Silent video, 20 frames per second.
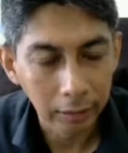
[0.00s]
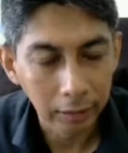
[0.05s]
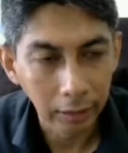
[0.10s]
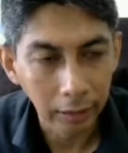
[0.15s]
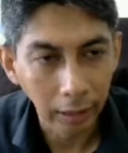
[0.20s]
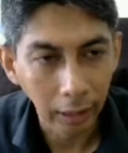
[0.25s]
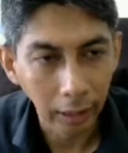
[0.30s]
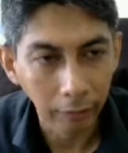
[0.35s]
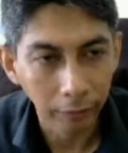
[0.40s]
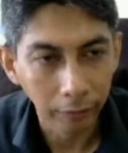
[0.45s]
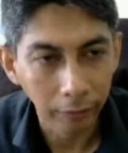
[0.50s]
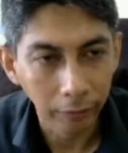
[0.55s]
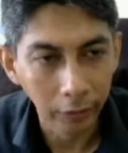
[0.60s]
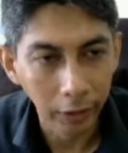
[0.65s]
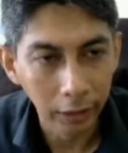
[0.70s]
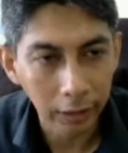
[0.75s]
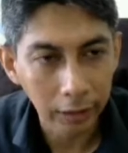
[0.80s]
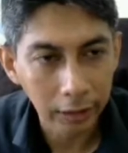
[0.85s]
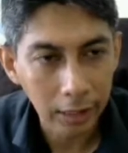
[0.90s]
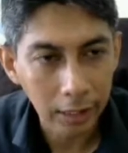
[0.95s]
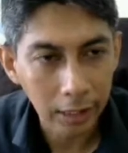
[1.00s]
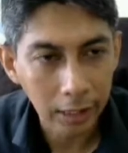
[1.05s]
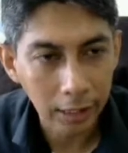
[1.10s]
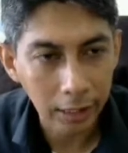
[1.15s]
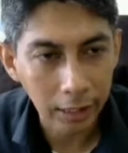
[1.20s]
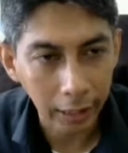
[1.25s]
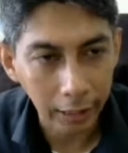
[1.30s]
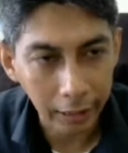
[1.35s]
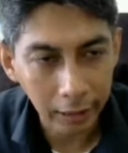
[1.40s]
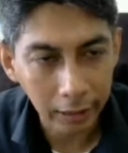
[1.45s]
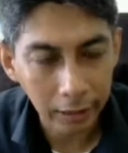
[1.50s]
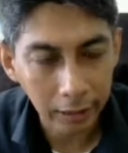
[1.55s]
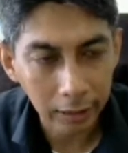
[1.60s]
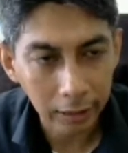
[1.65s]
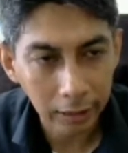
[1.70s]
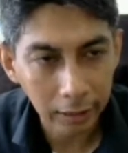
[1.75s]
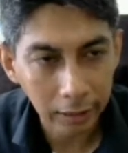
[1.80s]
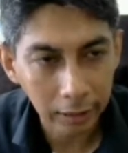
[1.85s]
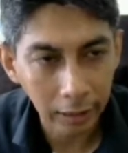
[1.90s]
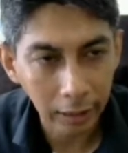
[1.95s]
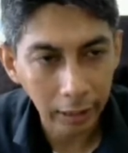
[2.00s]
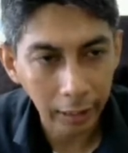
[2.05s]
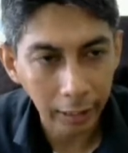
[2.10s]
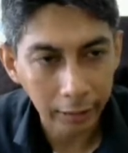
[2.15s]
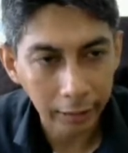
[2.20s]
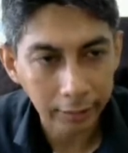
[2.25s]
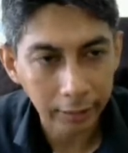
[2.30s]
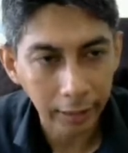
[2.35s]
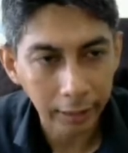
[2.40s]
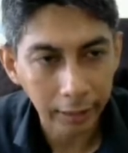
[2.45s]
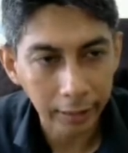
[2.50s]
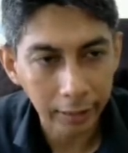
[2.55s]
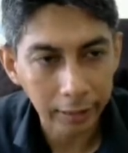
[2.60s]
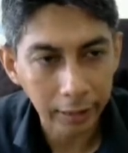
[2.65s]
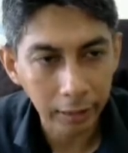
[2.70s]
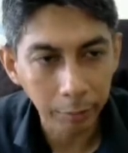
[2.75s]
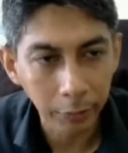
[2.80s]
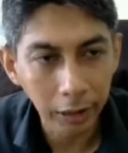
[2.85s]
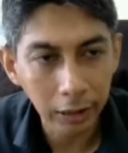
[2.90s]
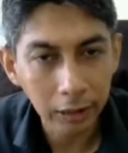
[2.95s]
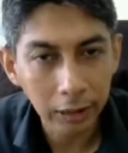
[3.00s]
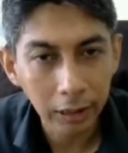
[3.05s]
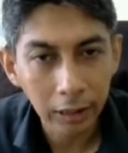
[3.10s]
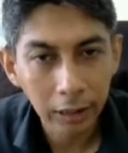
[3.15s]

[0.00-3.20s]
half-word size, yeah, hexadecimal.